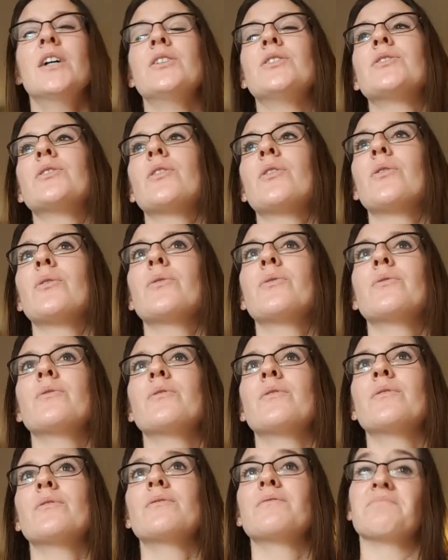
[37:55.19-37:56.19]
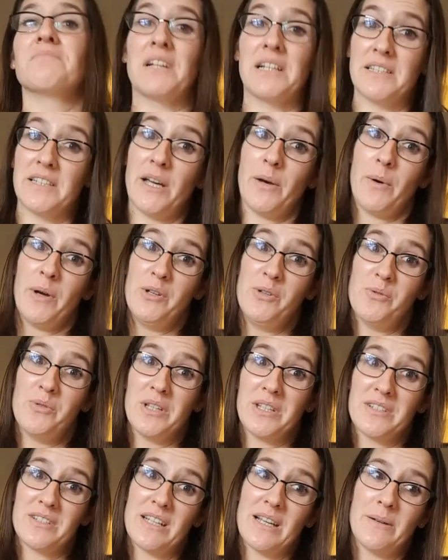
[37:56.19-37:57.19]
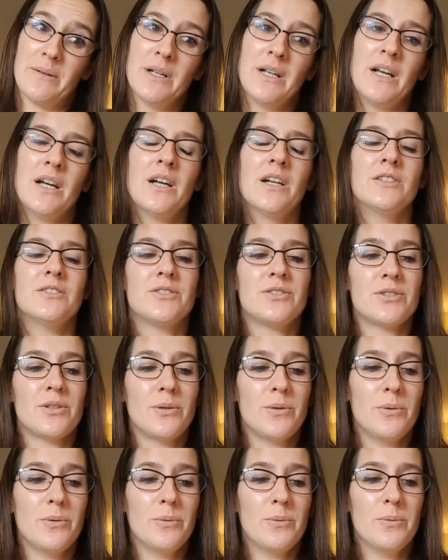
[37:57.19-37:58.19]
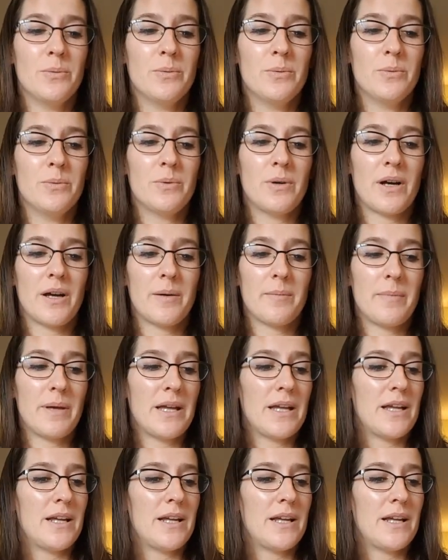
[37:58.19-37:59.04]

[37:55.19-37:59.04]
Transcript: So that's how I do things now. So I